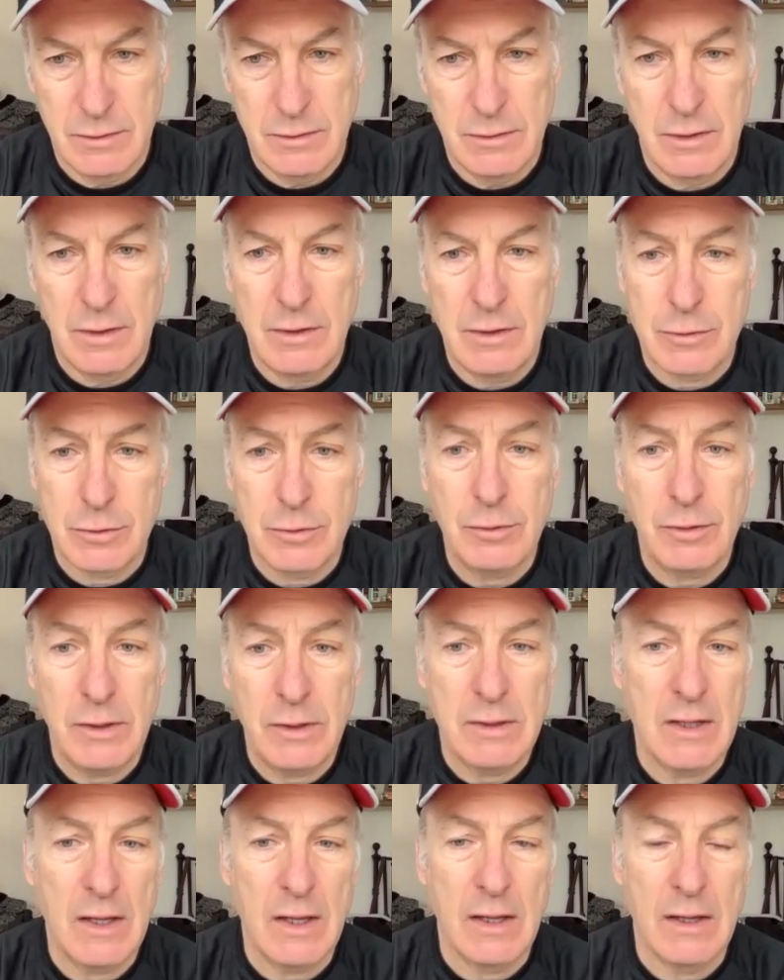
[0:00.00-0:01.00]
He truly
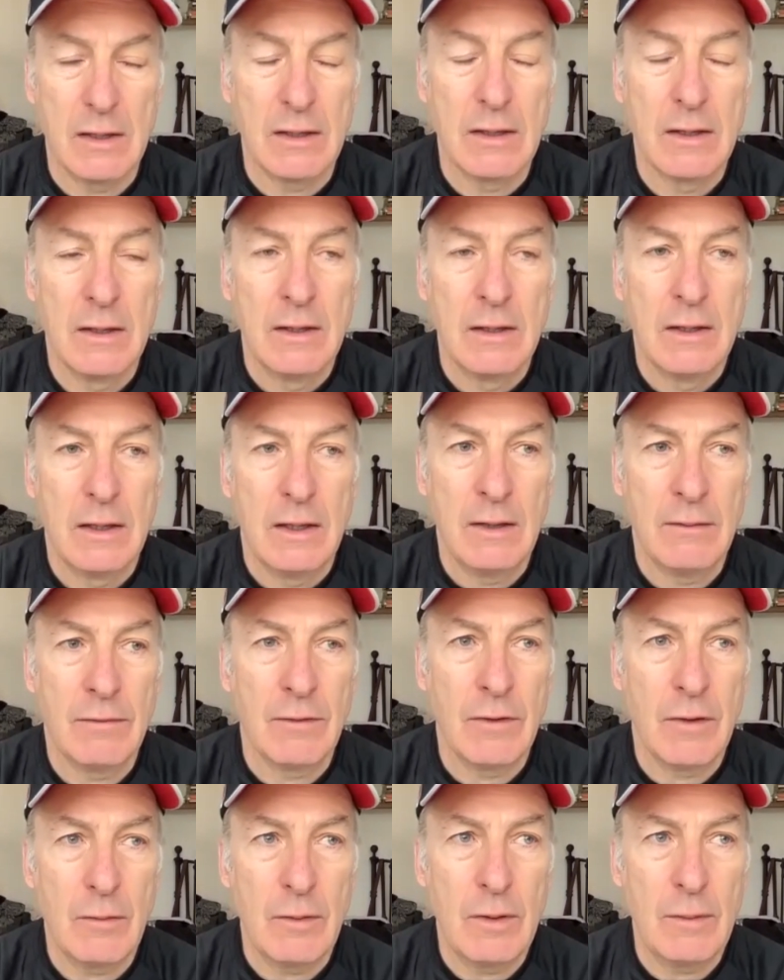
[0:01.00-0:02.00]
did. Even
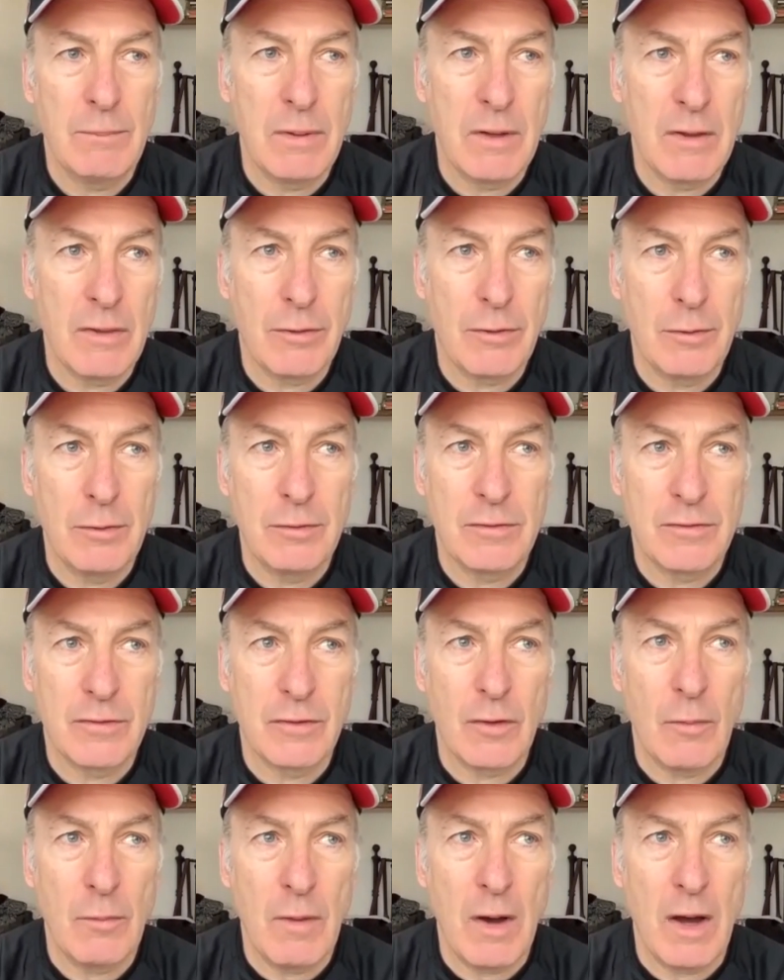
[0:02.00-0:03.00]
though he'd been through
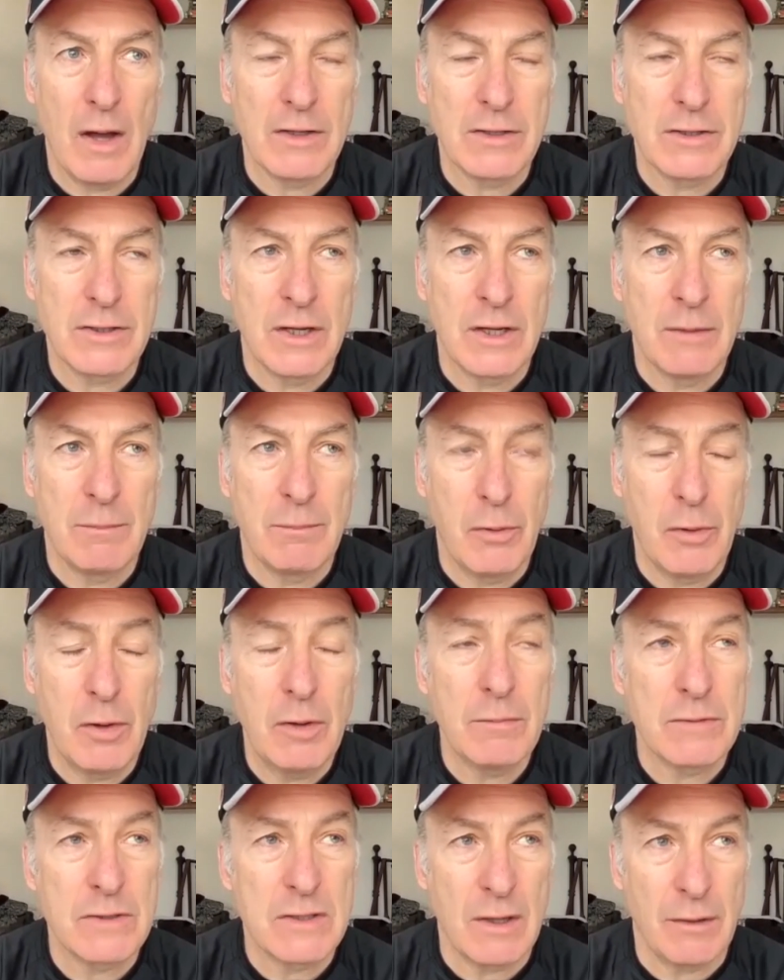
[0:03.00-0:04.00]
so much and put
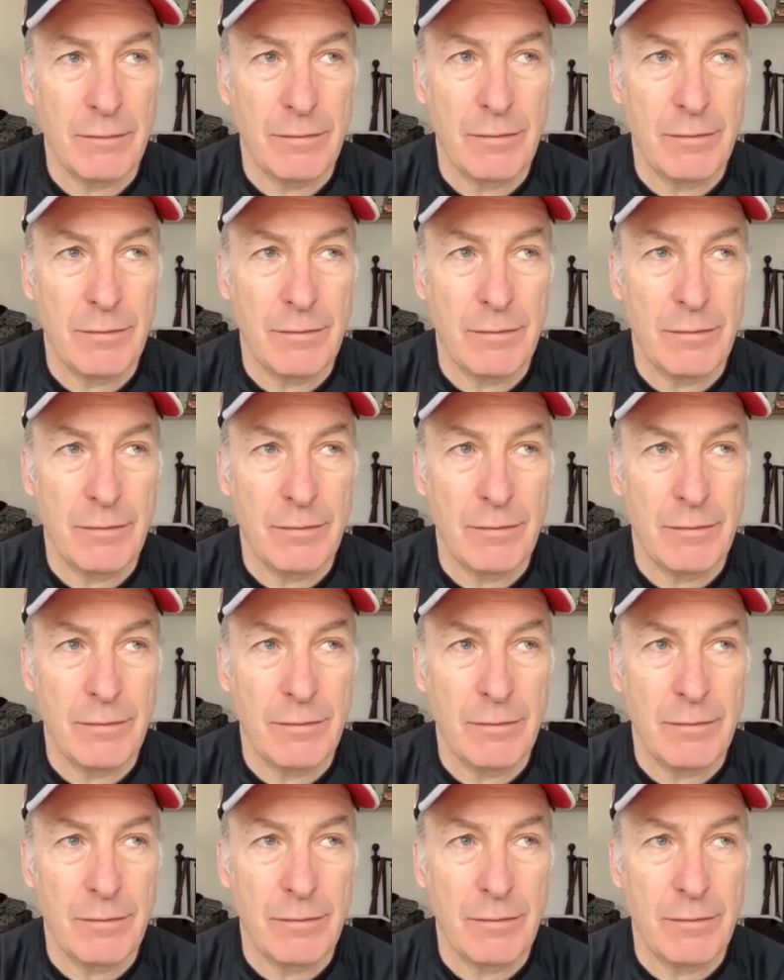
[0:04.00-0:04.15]
himself